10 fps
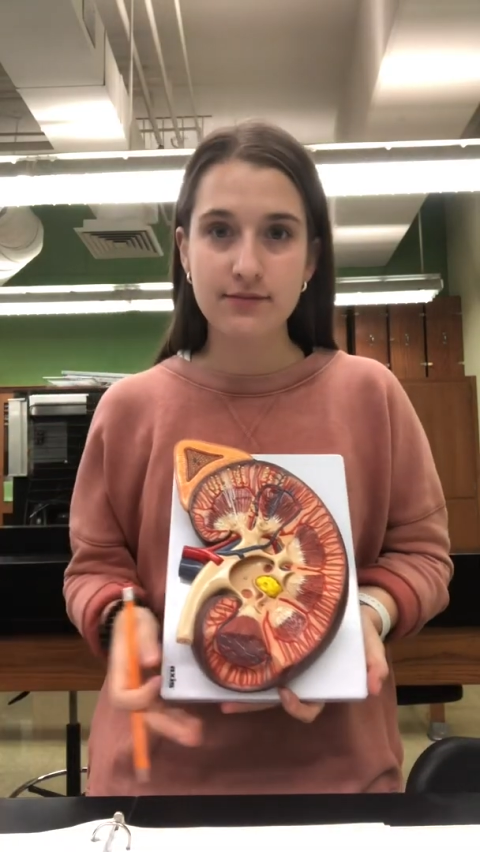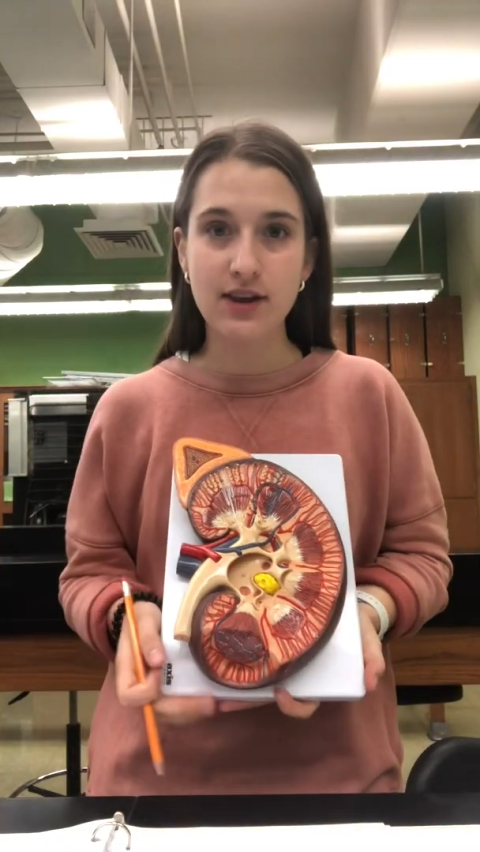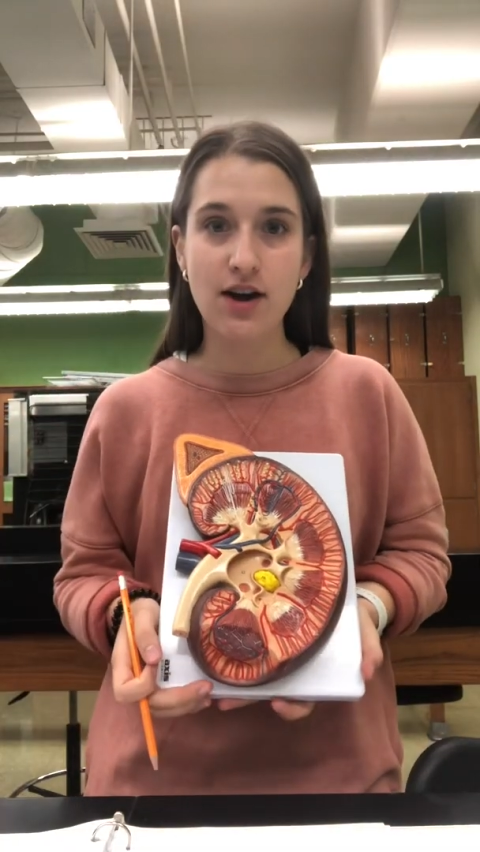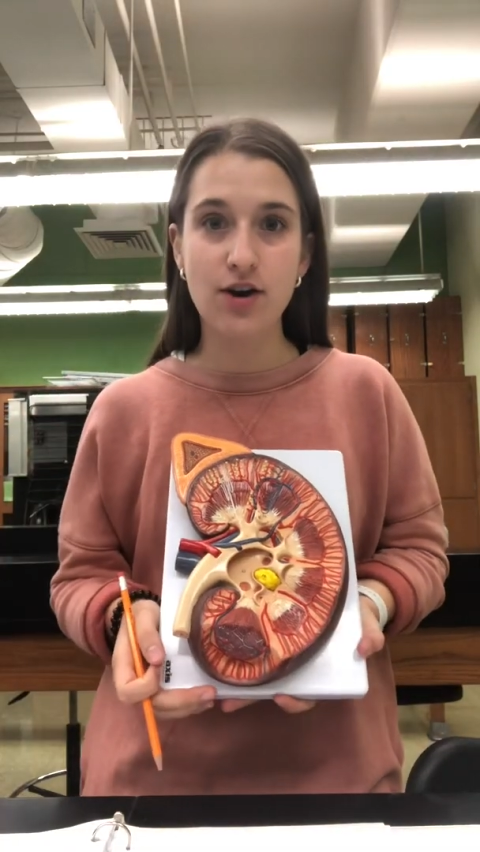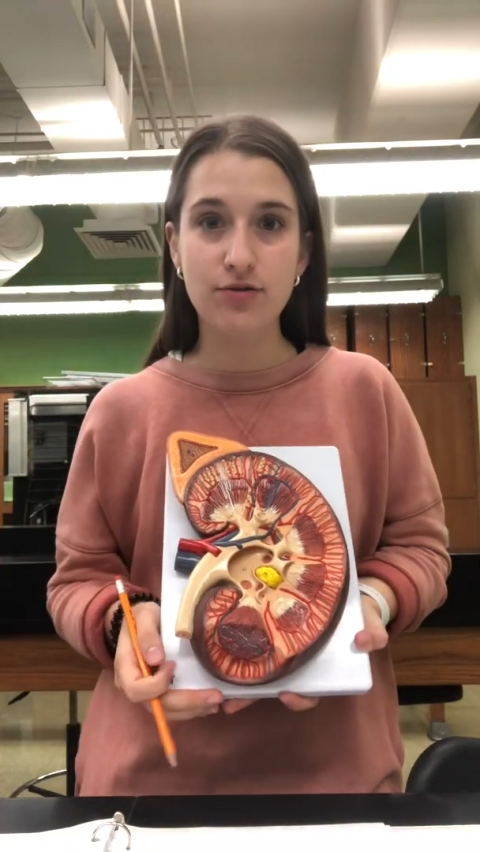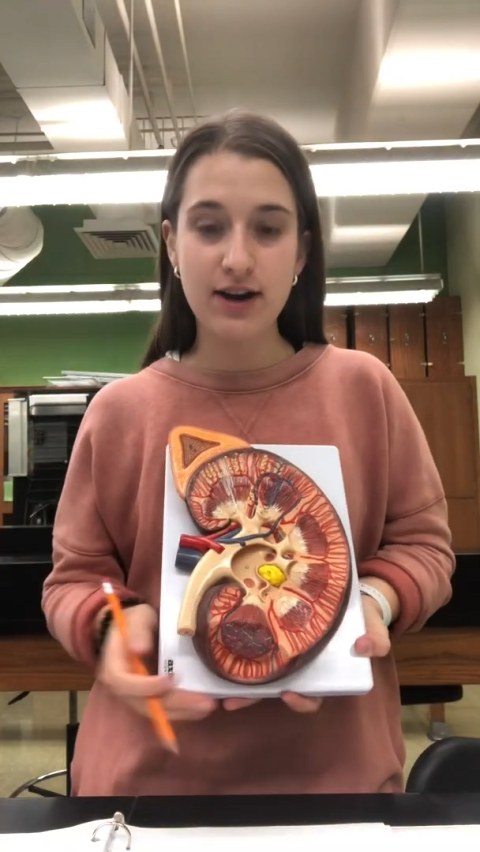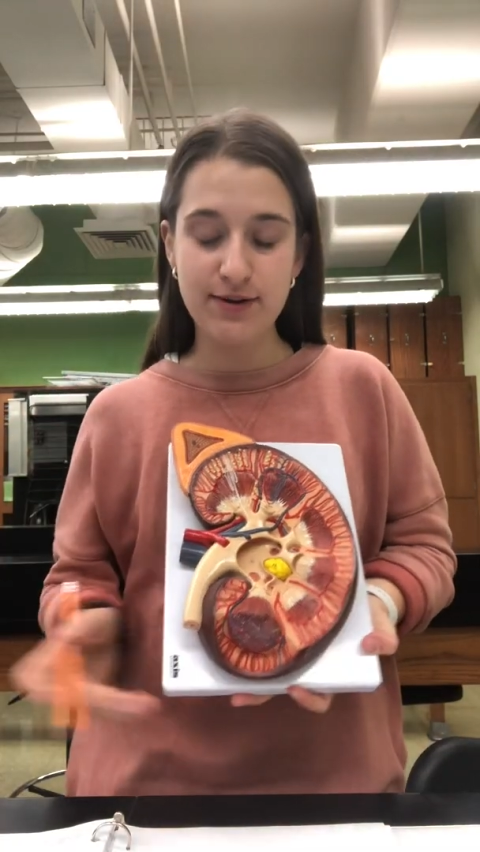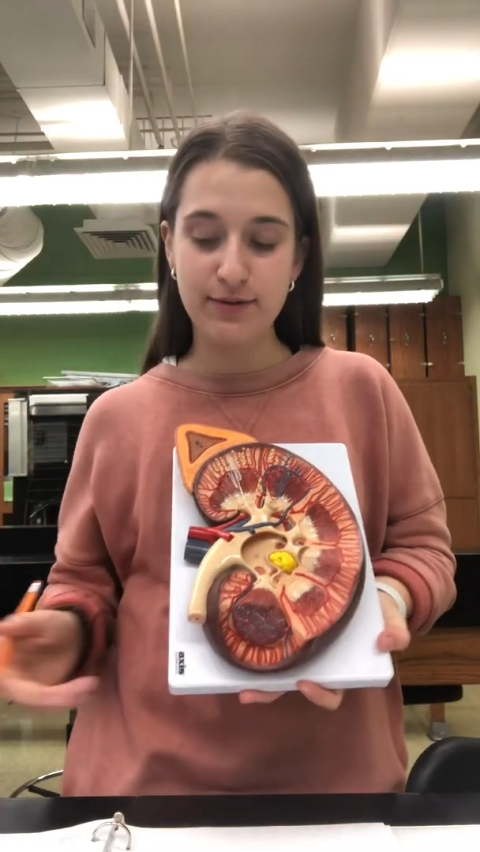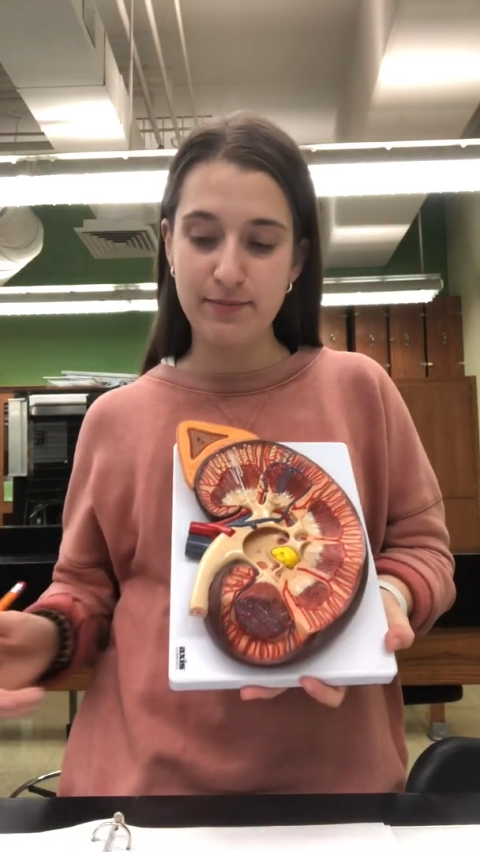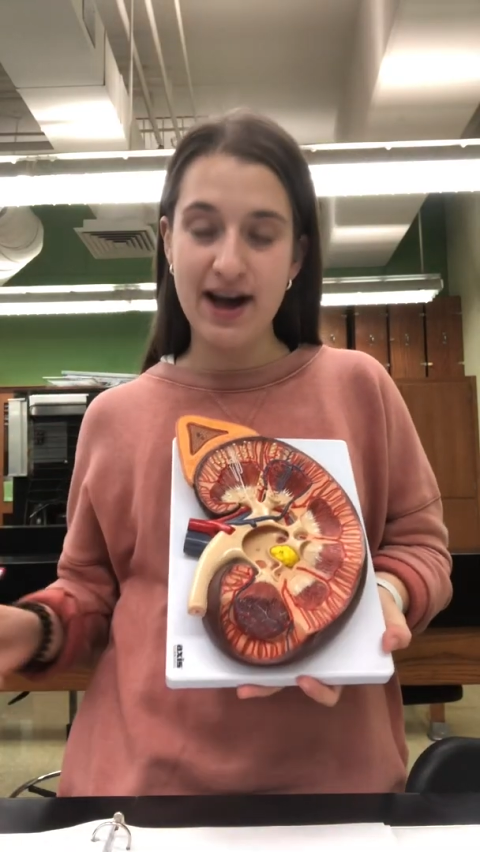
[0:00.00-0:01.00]
All right,
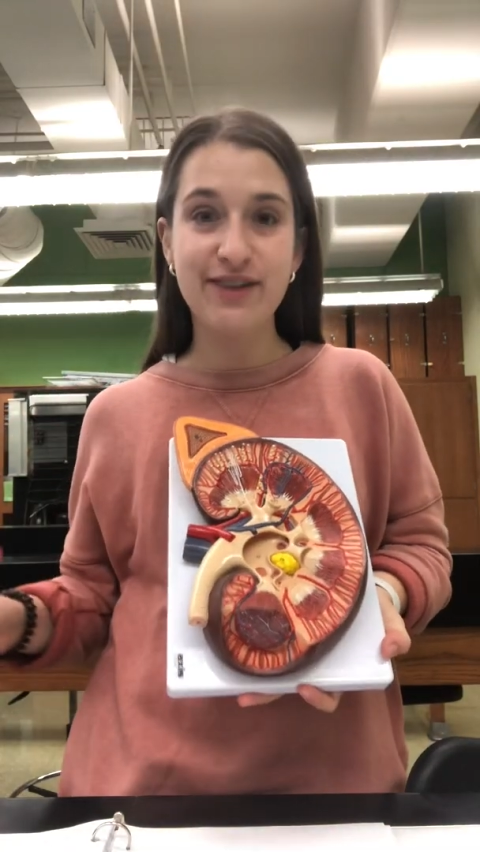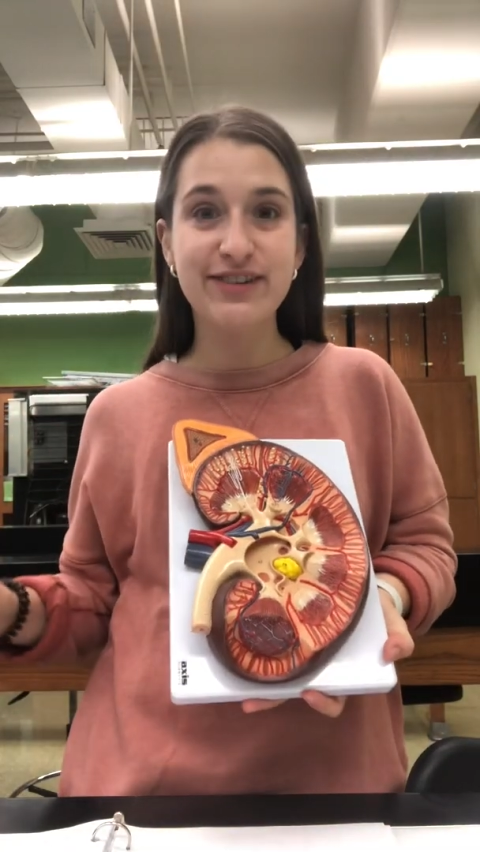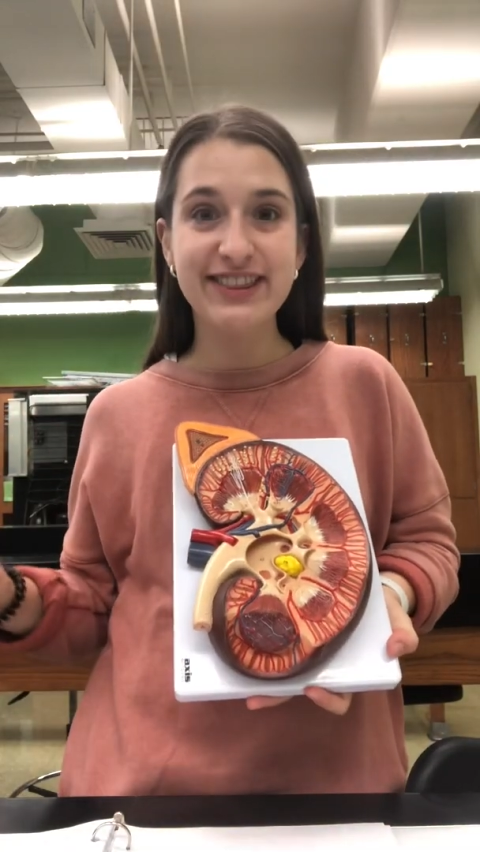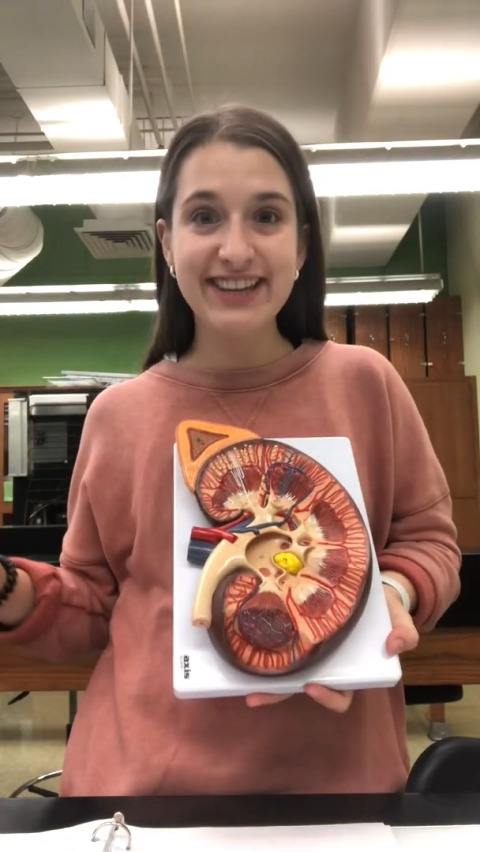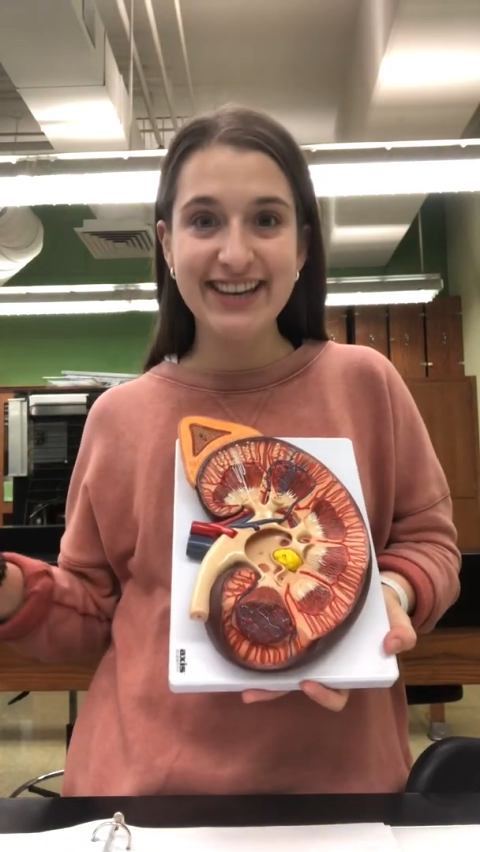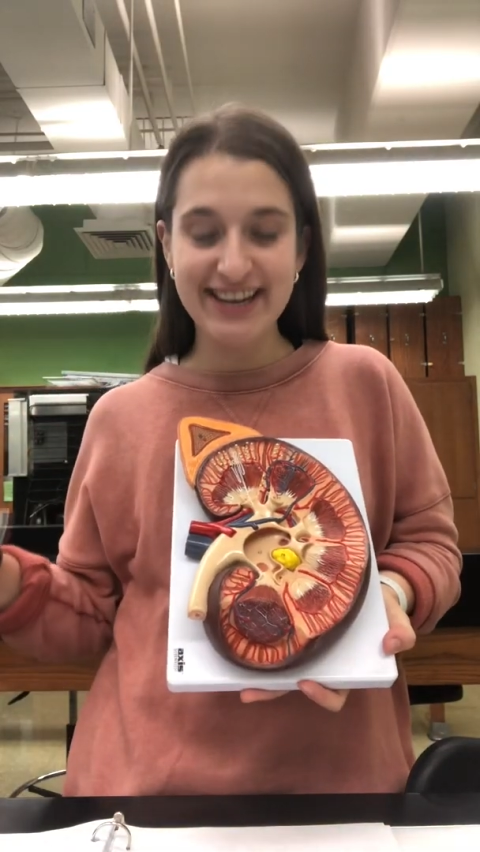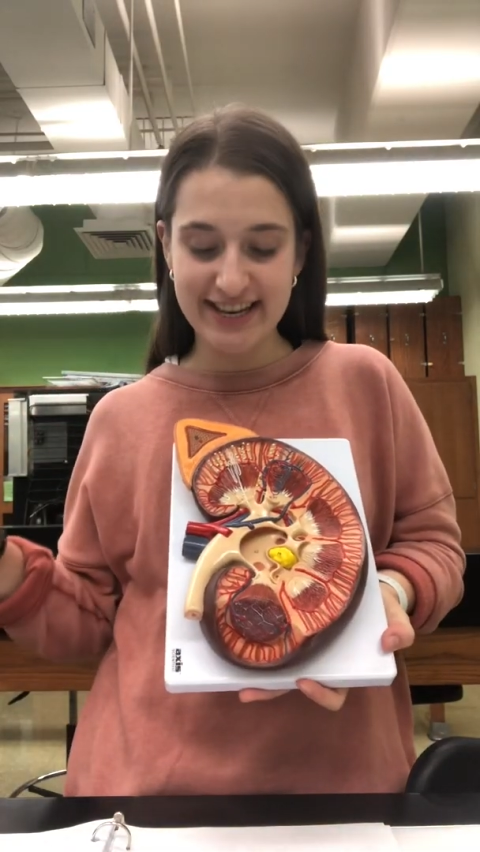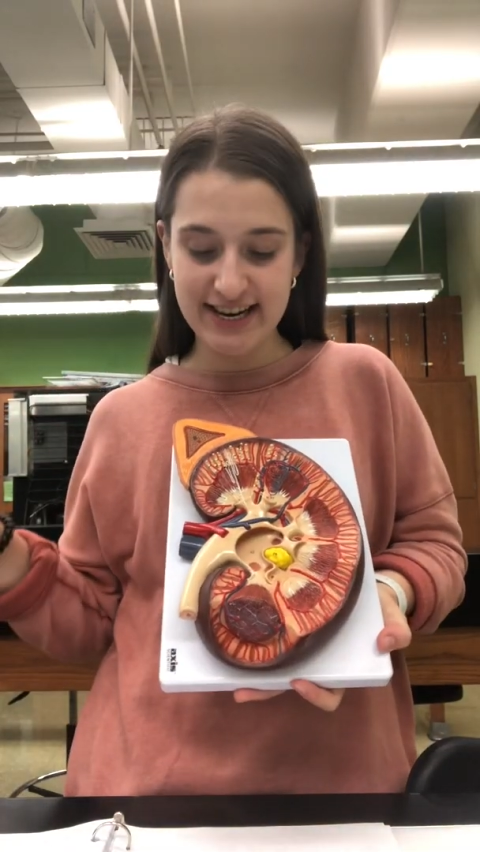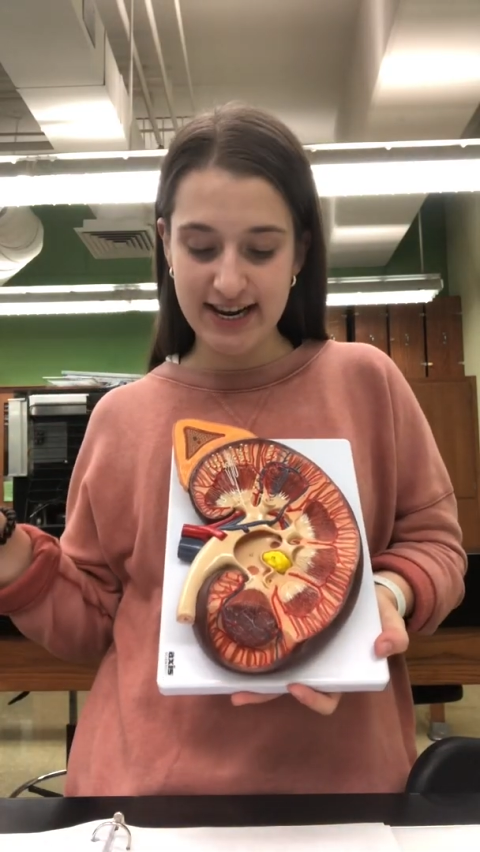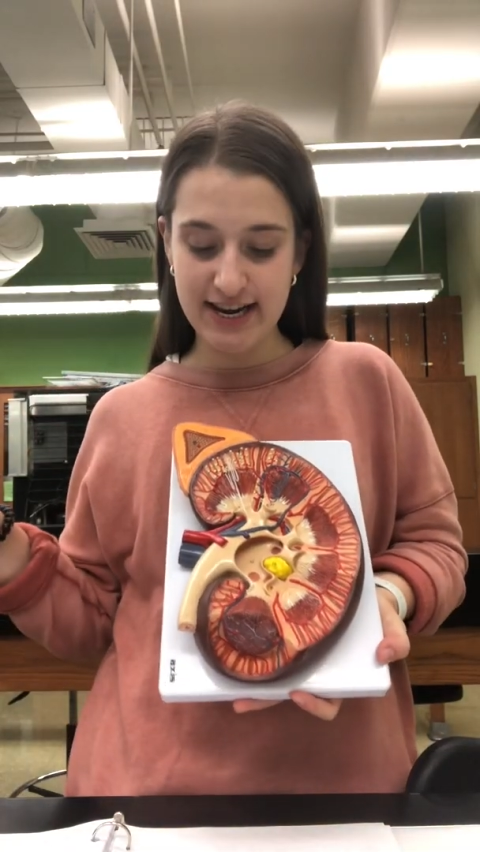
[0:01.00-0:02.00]
we're back with the
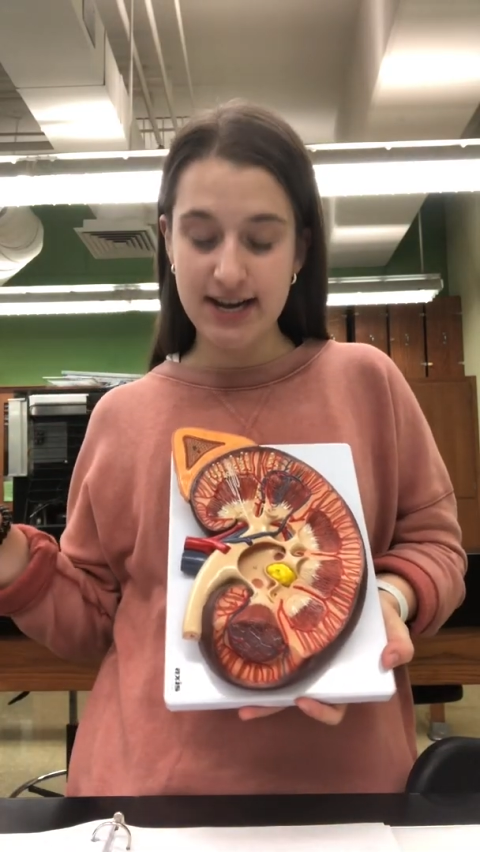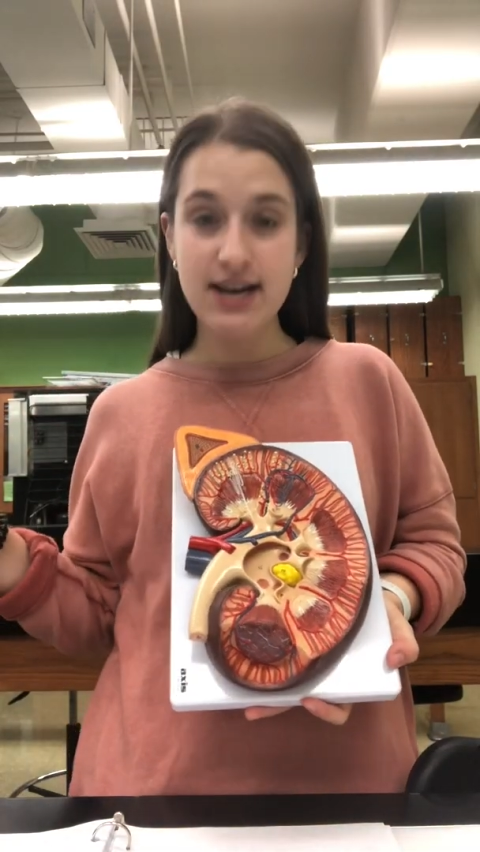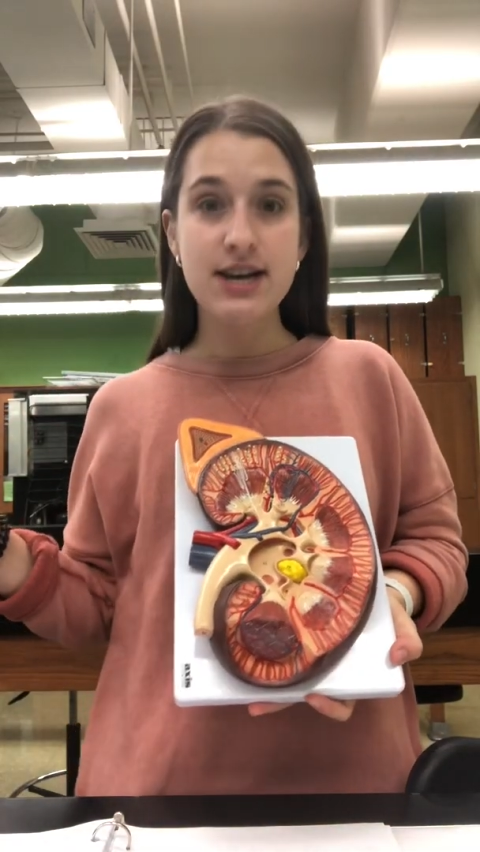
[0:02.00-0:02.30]
kidney.